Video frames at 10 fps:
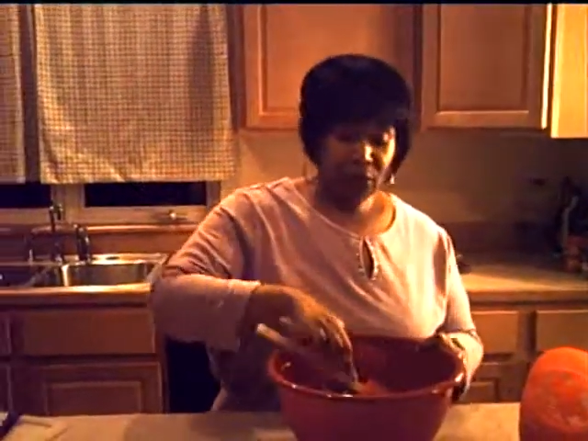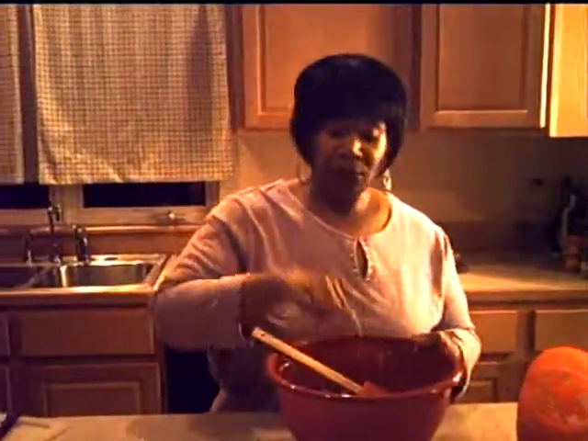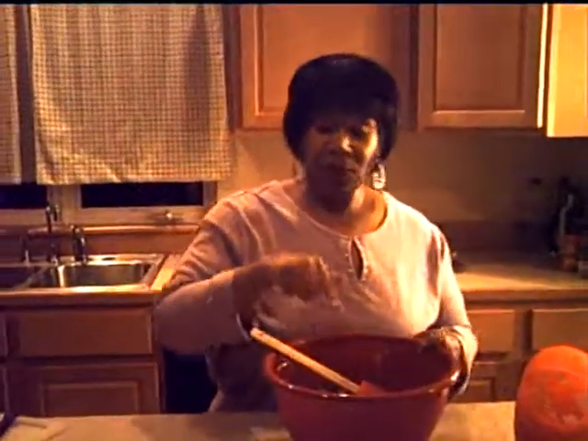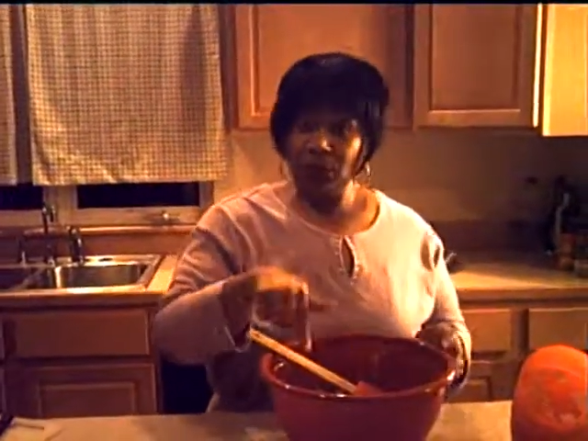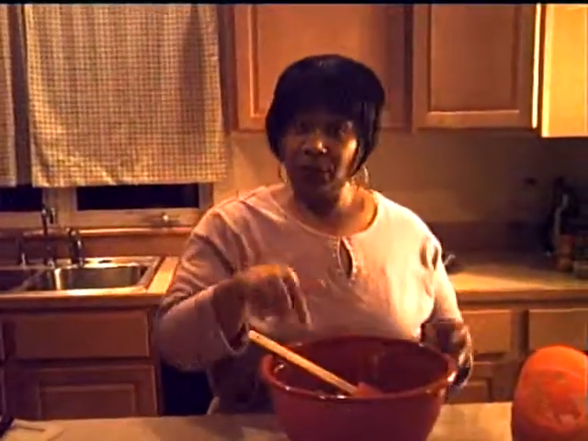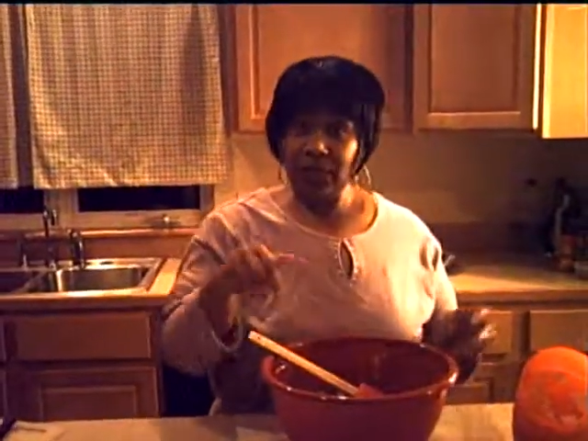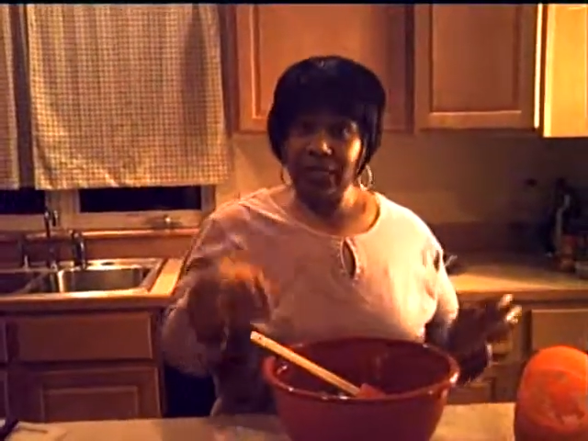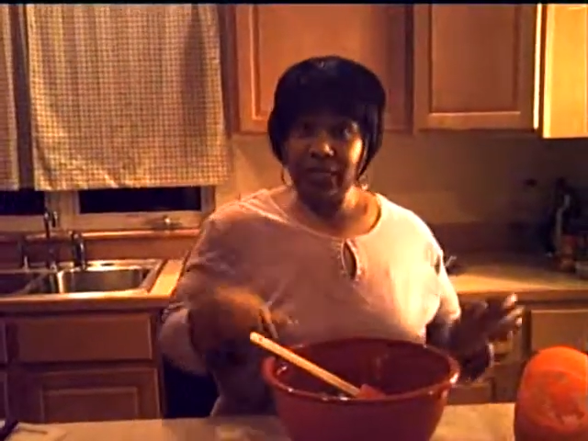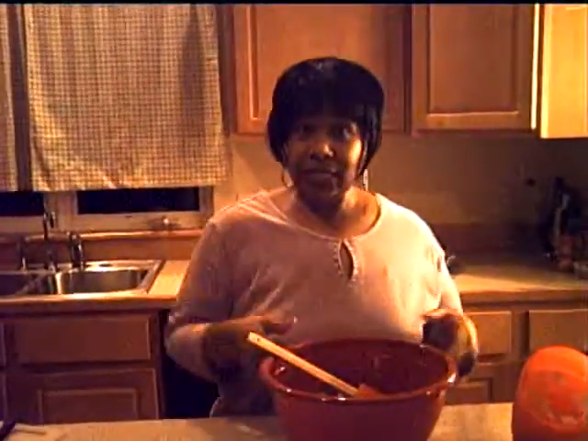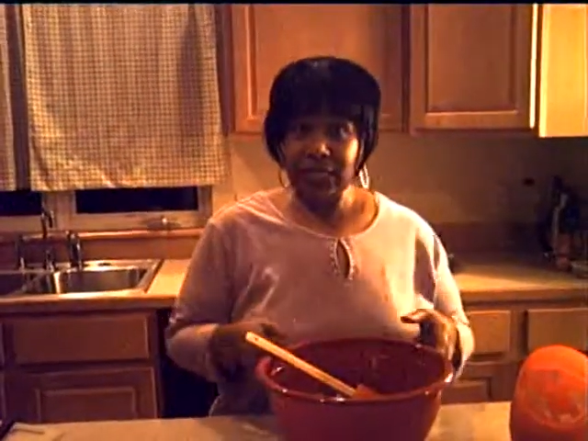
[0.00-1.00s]
So I'm going to move
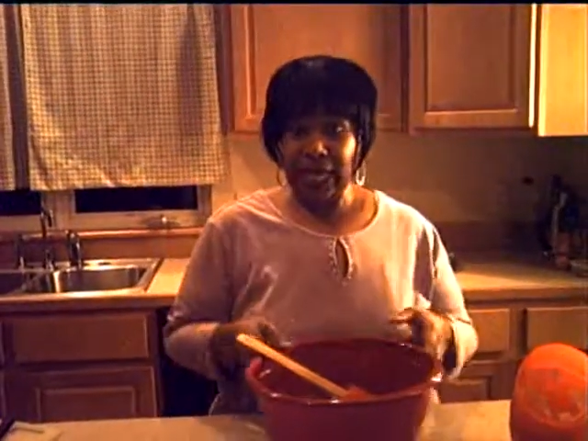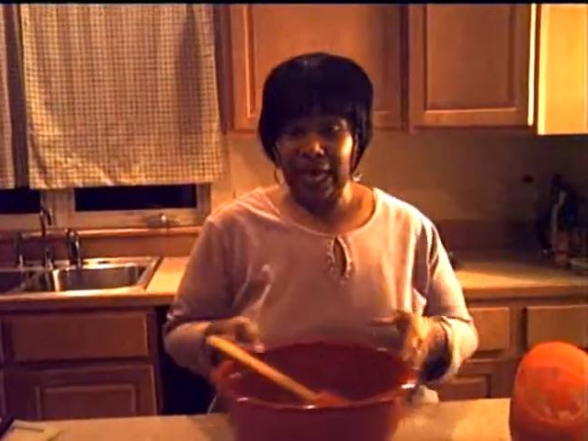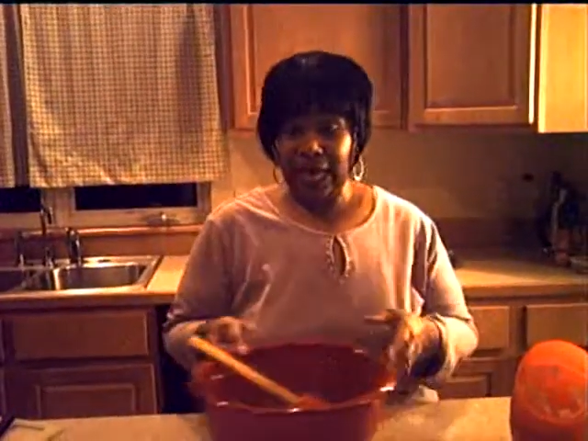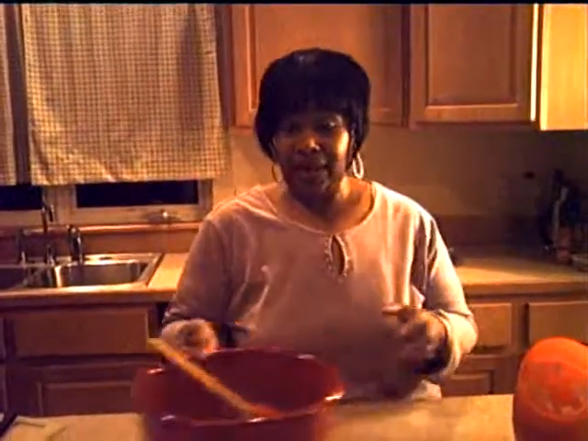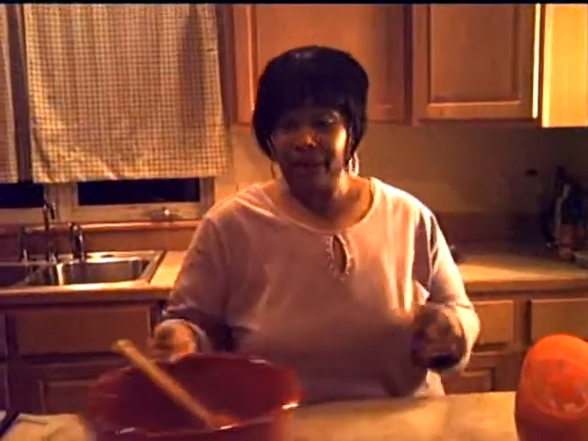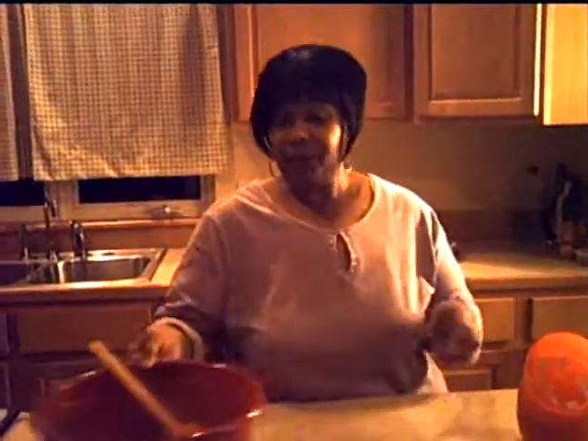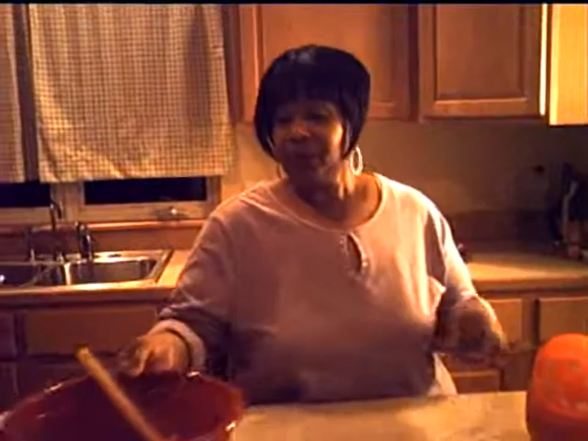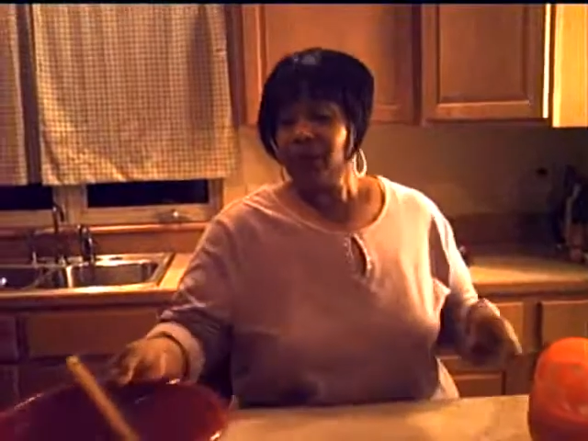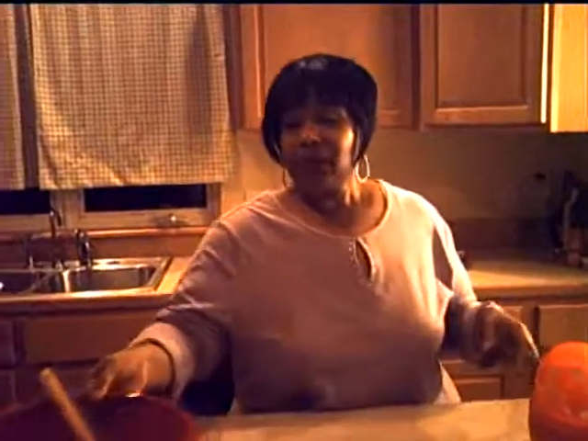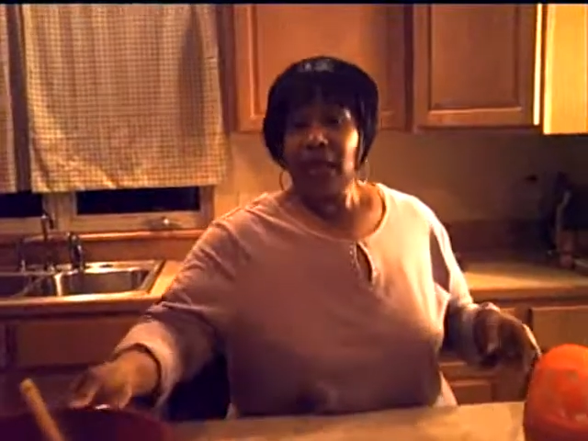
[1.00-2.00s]
that to the side.
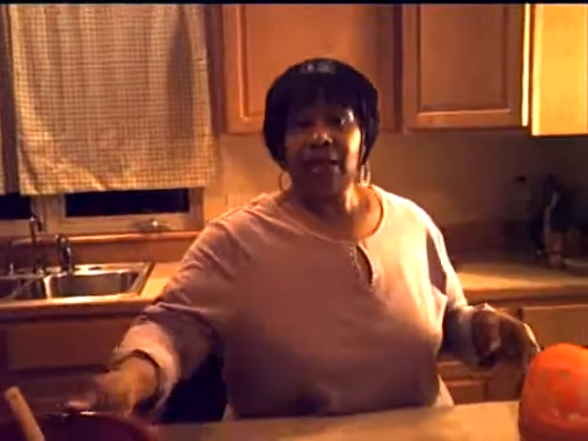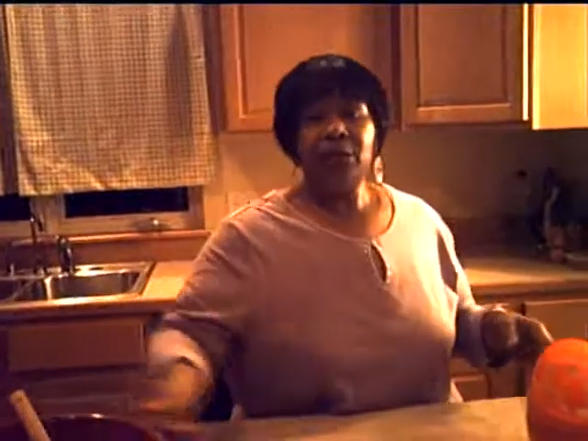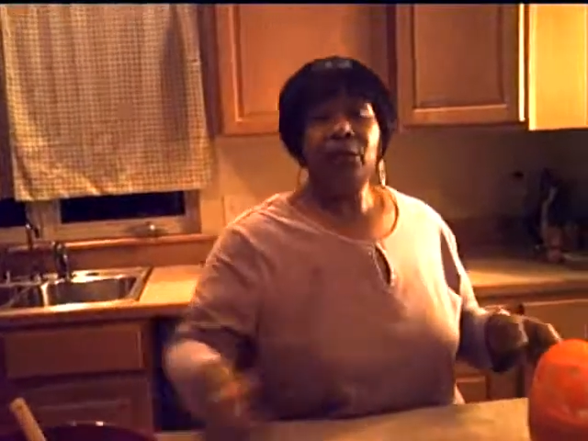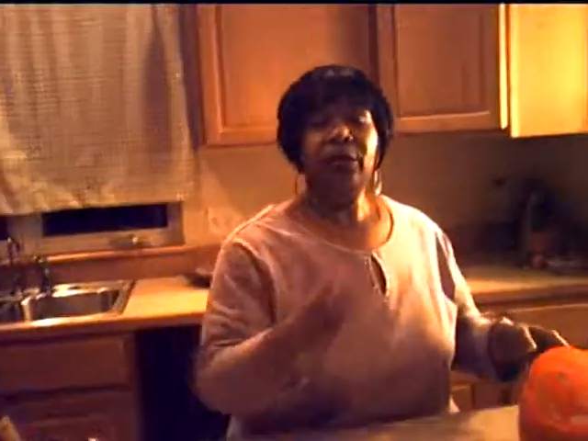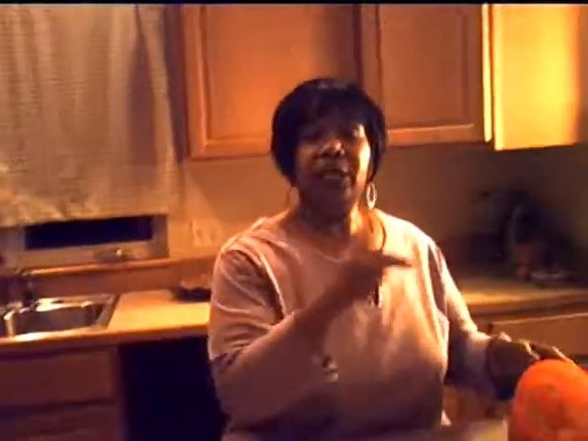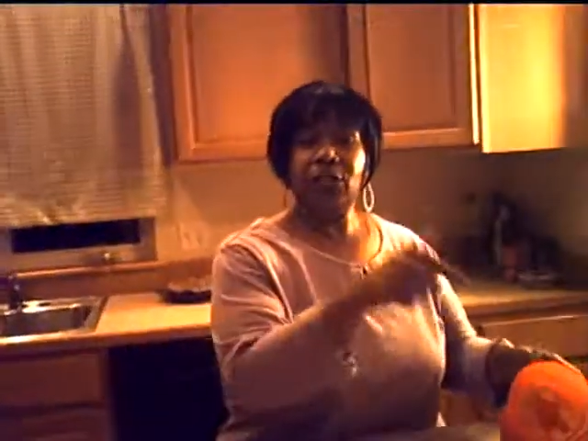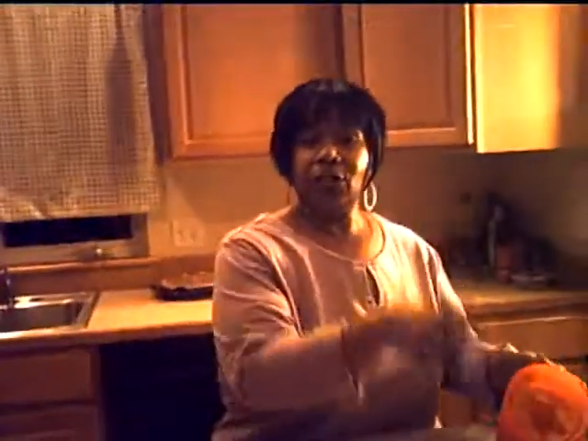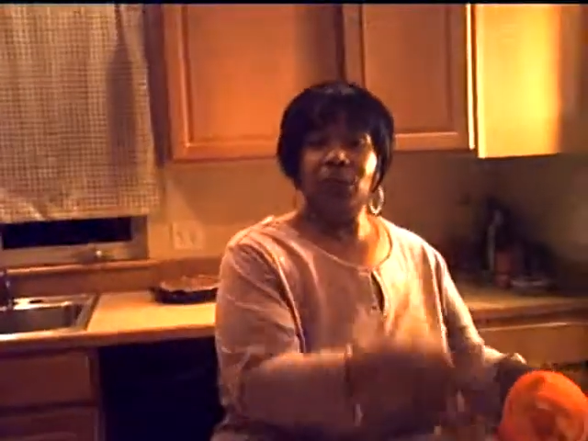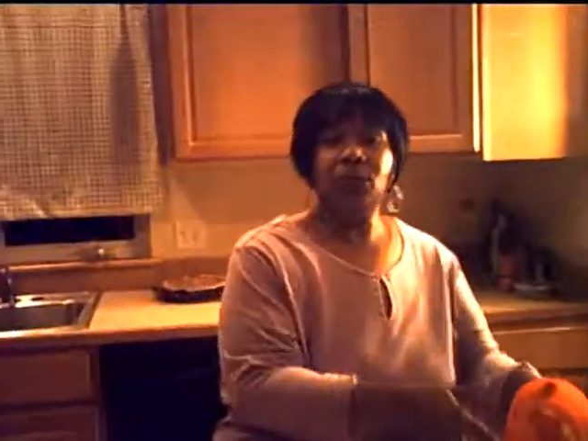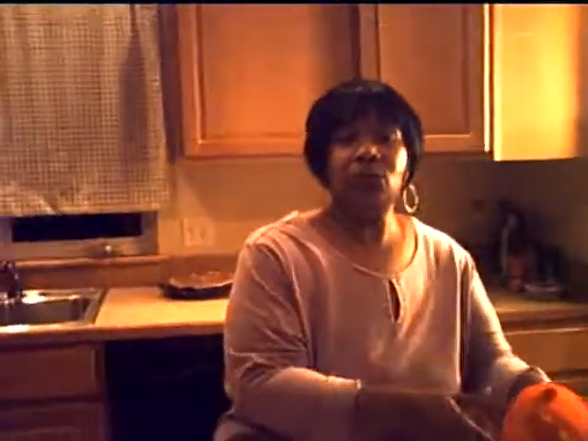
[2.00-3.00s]
And then we're going to get
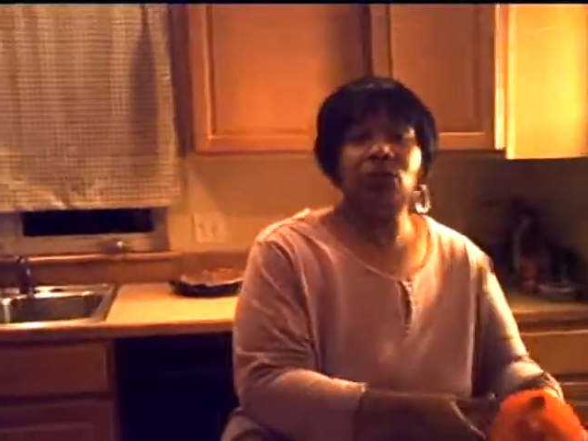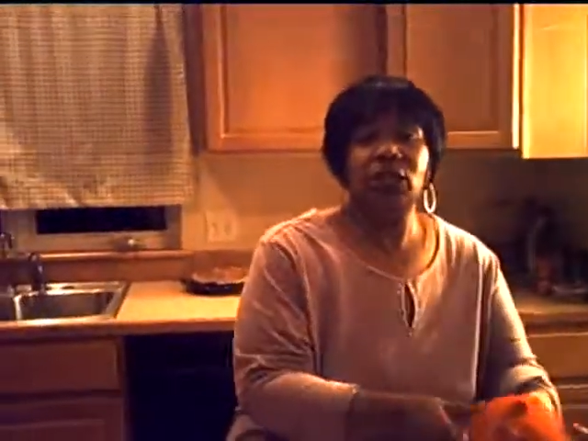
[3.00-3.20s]
to the blue